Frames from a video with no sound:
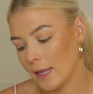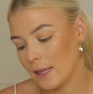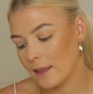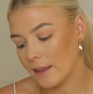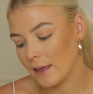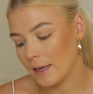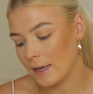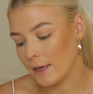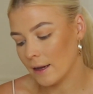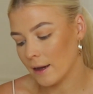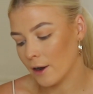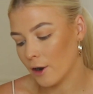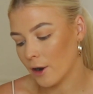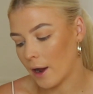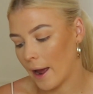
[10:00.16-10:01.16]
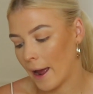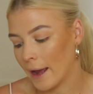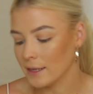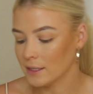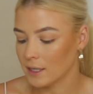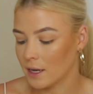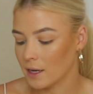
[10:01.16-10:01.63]
the
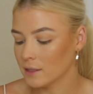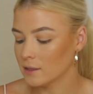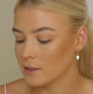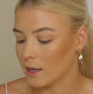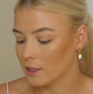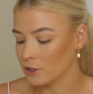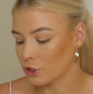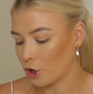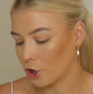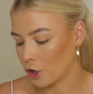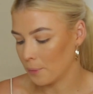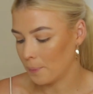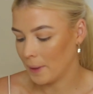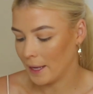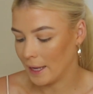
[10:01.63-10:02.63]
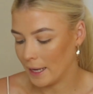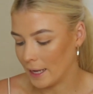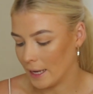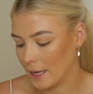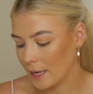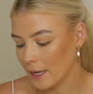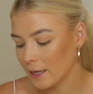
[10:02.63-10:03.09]
ATAR slash
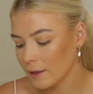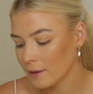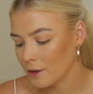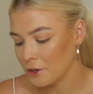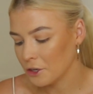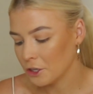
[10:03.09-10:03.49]
OP,